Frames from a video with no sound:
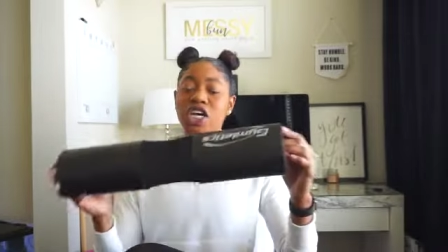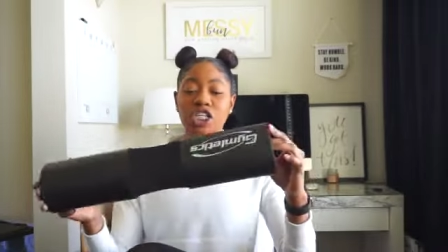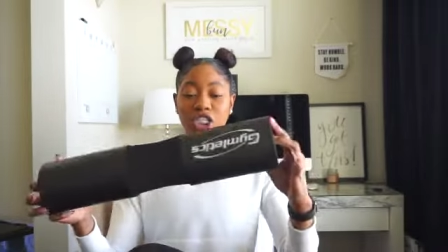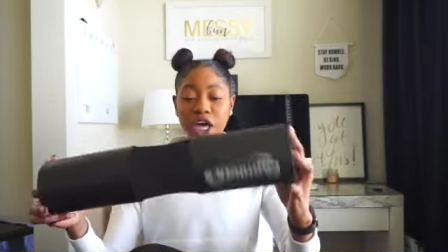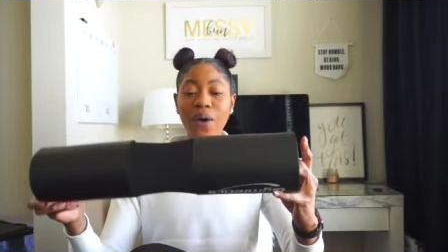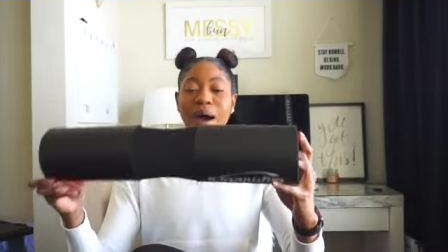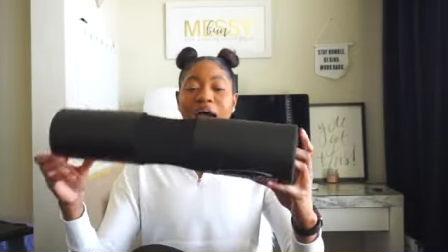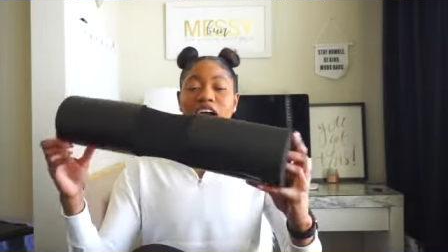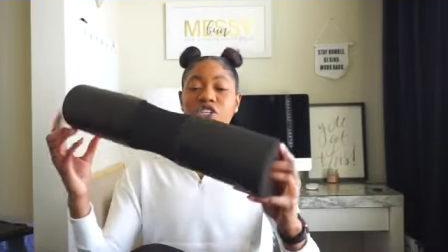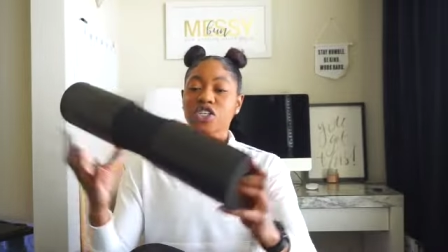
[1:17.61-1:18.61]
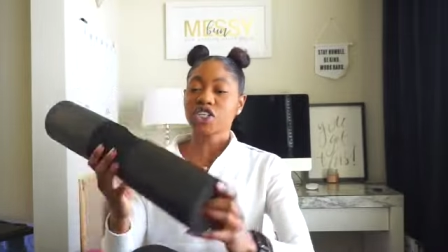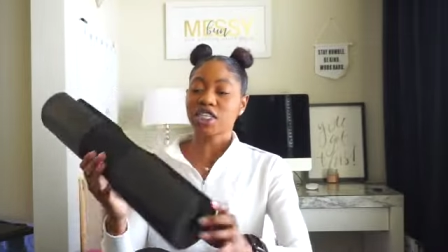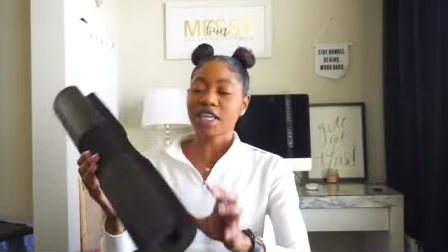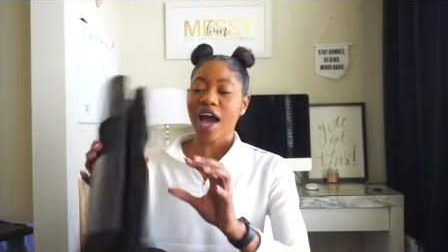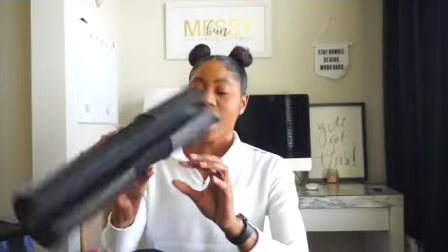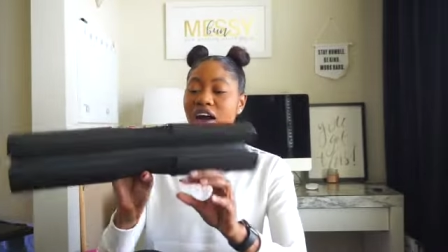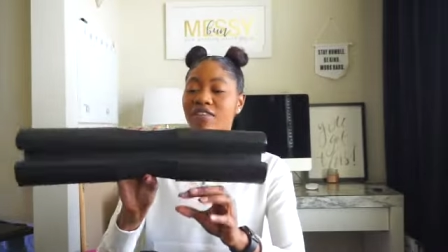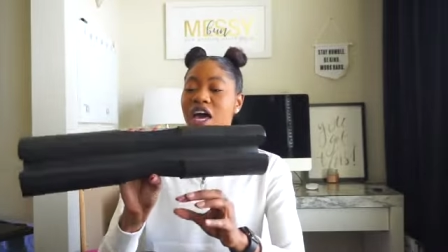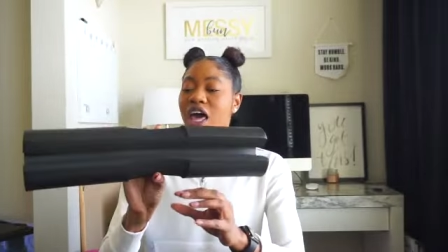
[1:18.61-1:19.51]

So I actually just have